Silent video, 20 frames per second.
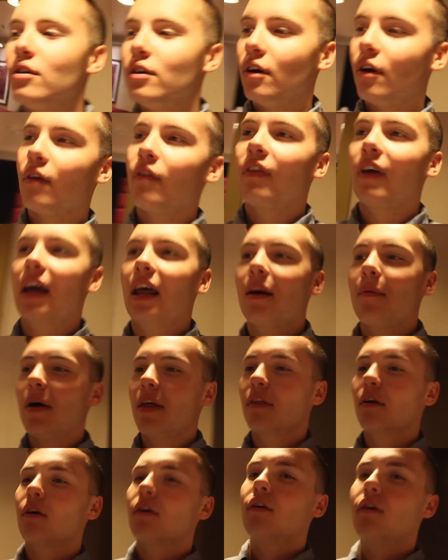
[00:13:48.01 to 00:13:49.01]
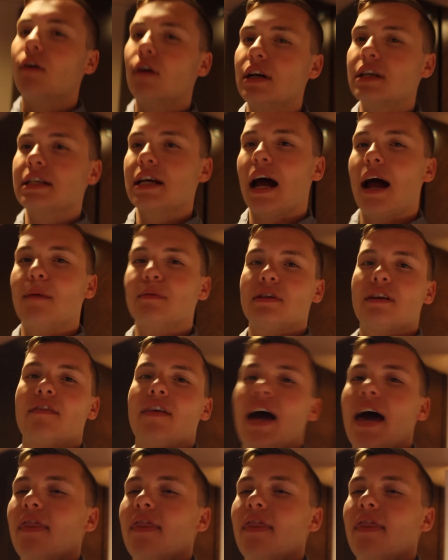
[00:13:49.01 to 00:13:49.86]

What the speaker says: you know, thinking about the good times that I've